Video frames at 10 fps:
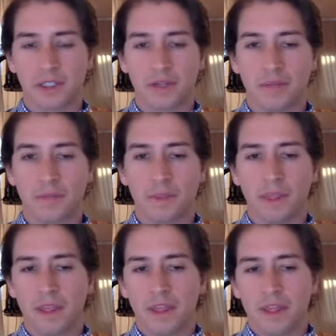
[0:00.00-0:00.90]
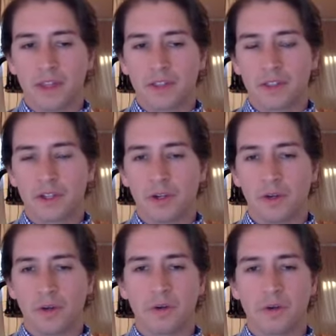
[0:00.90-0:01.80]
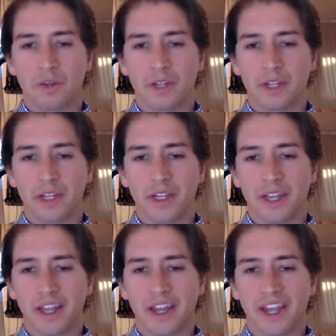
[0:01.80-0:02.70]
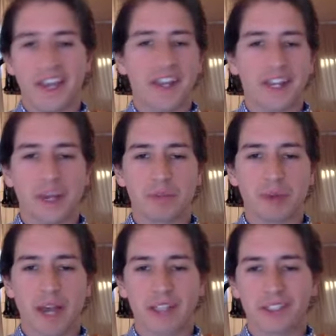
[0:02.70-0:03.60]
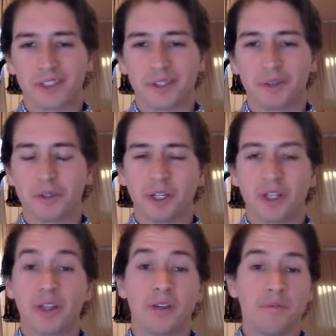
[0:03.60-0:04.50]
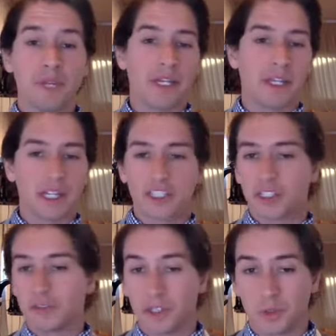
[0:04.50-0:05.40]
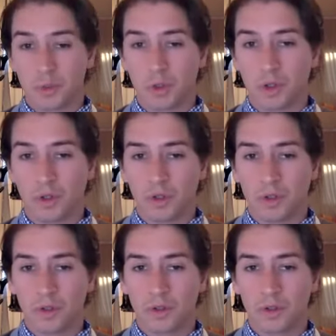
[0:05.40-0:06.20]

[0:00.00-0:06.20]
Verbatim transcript: Um, so, it, it, and again, it comes back to meeting each individual